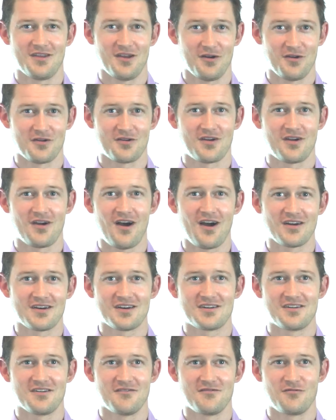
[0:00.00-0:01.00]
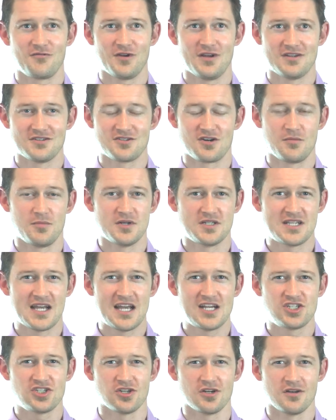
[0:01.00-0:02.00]
little cognitive
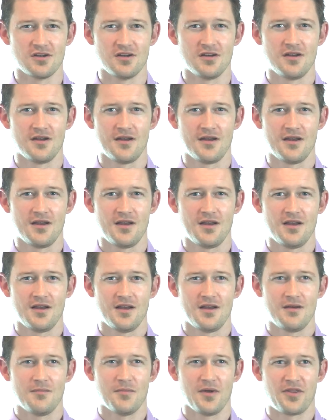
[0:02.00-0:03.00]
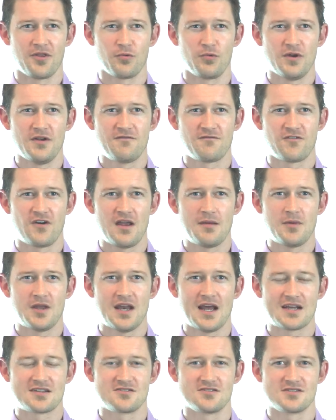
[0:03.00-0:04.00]
reinterpretation, but the reframing
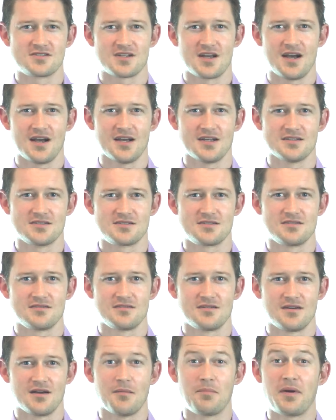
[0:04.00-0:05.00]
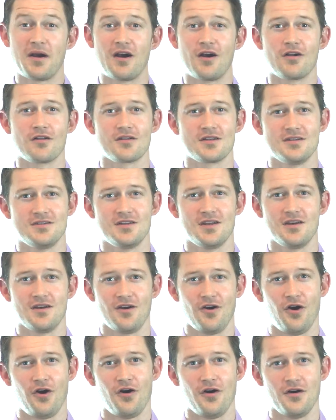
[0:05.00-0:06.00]
exercise apparently didn't
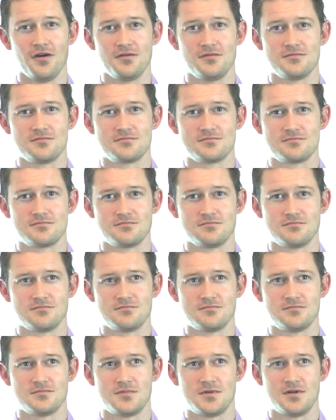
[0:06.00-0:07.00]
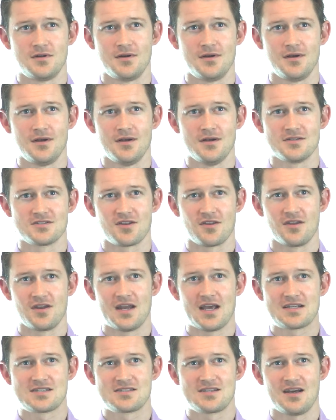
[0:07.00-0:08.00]
hurt. So the
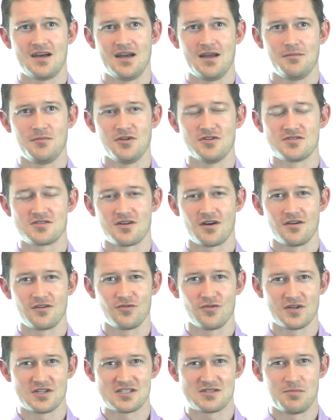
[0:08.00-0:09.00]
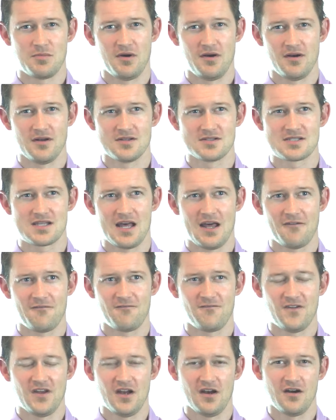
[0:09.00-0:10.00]
next time you start to experience that
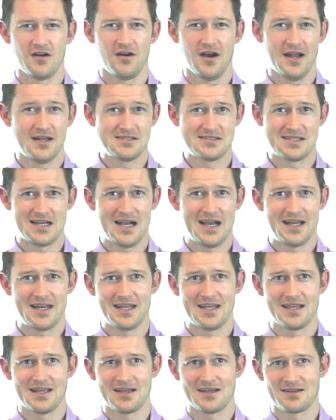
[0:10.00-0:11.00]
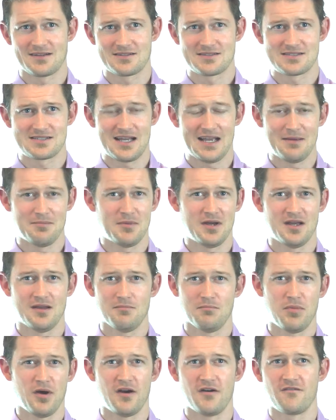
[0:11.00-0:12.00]
fear, anxiety,
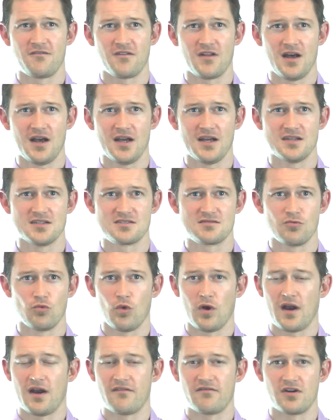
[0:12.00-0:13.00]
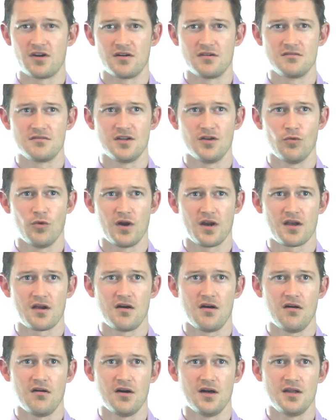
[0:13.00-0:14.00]
excitement, butterflies, whatever you want to
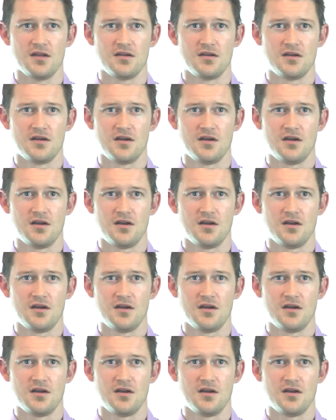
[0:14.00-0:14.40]
call it,